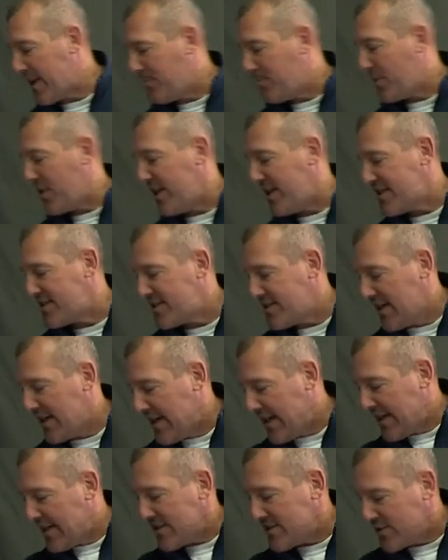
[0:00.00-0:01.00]
in place
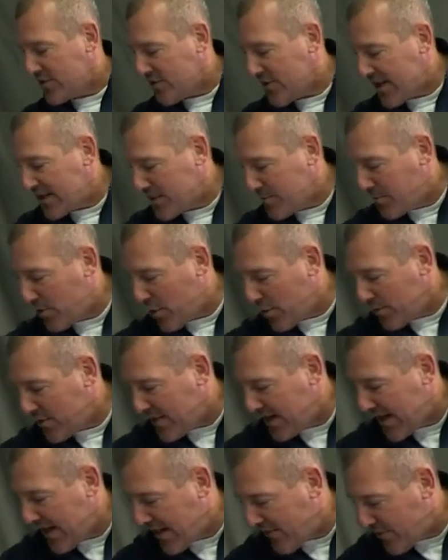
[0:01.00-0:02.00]
so that the boat
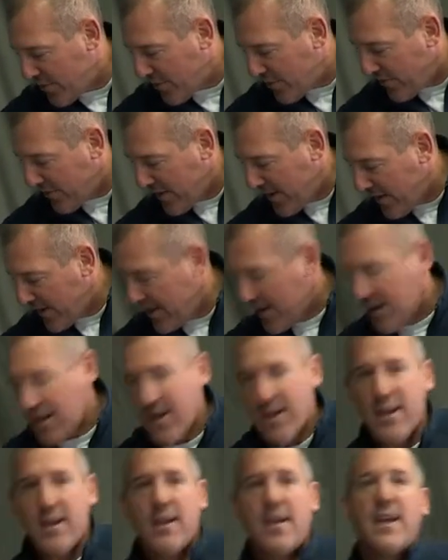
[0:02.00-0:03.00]
never
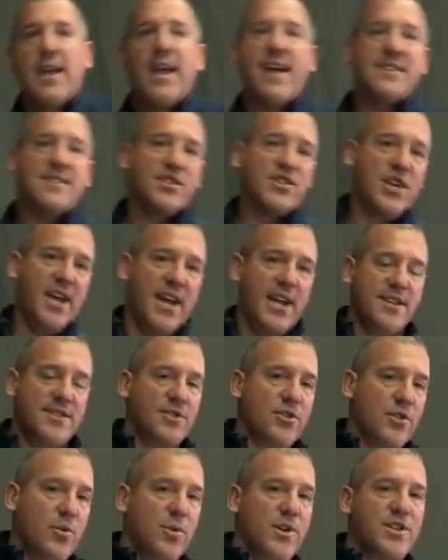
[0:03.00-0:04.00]
has a
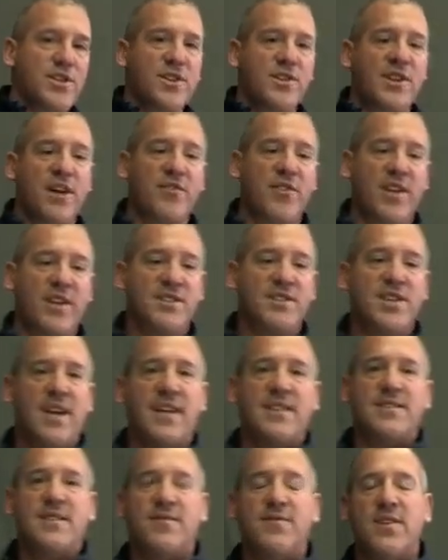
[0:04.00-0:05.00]
chance, or the windshield never has a
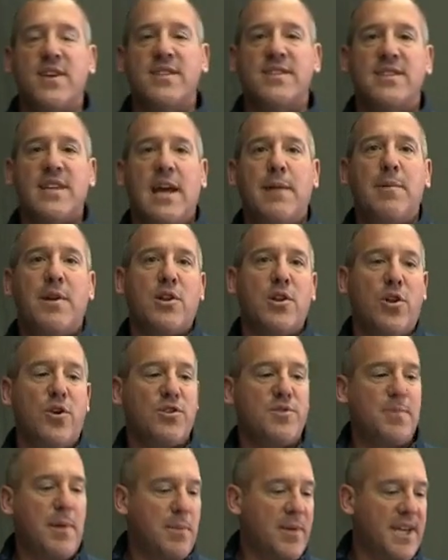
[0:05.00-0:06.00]
chance of slamming
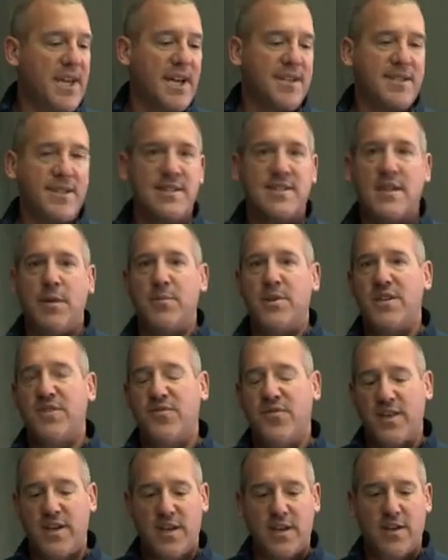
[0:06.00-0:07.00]
closed, maybe catching somebody's
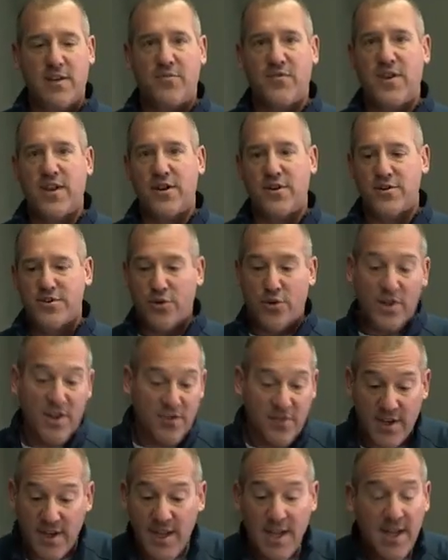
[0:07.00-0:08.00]
fingers, or
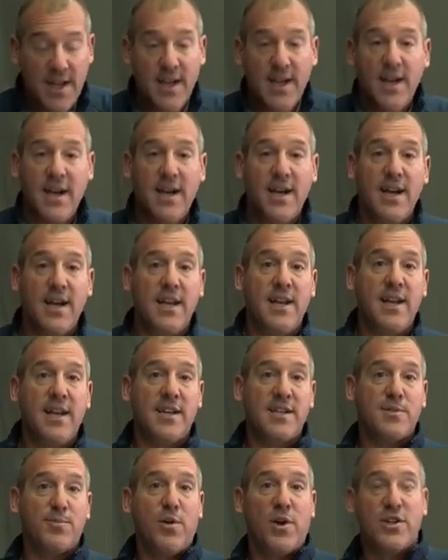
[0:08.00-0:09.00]
even
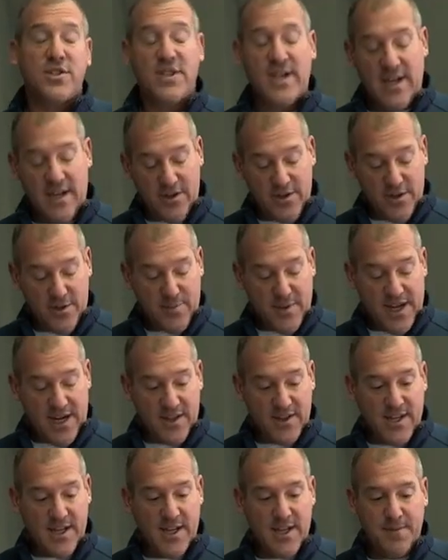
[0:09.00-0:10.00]
hitting a small child in the
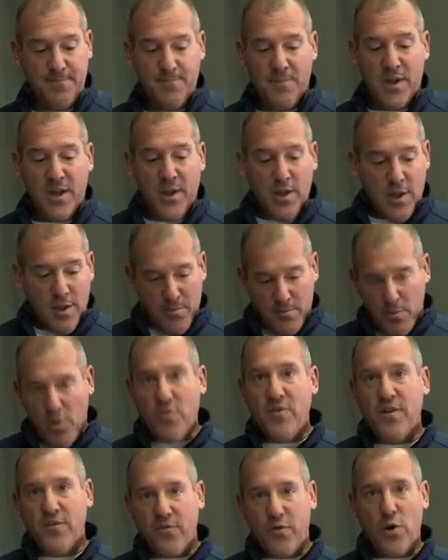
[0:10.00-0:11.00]
back of the head.
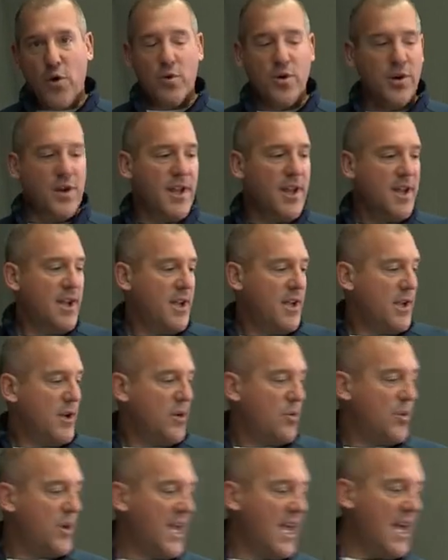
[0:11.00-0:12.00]
Moving forward,
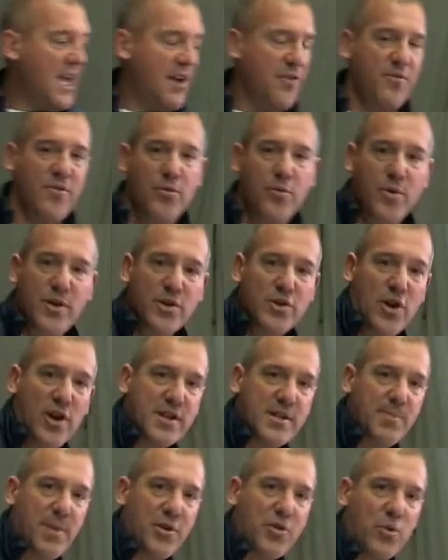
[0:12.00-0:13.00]
we
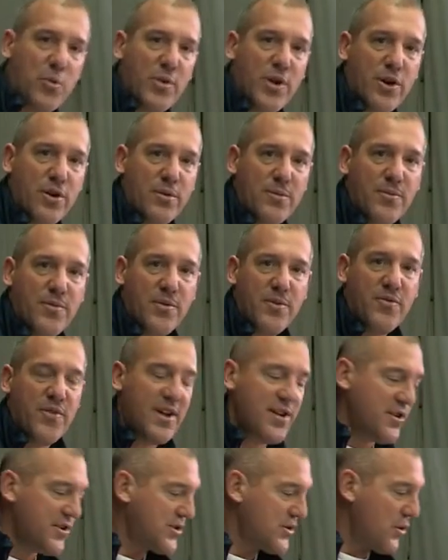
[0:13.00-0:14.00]
talked about the rear
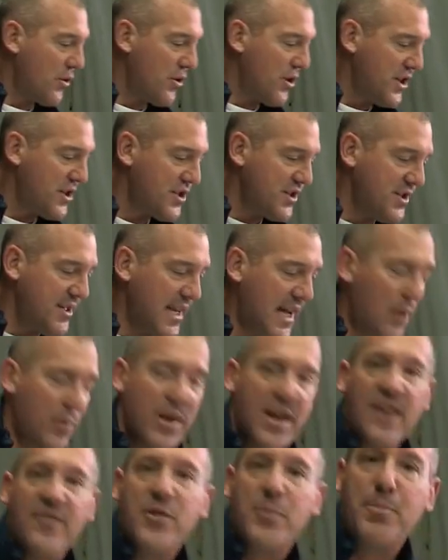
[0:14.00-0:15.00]
fender storage. Now
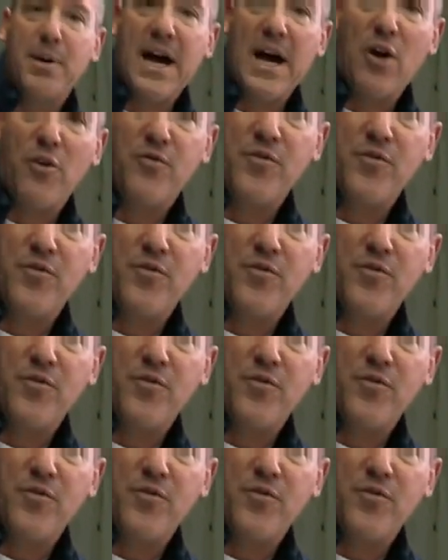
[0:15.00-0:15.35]
we have the bow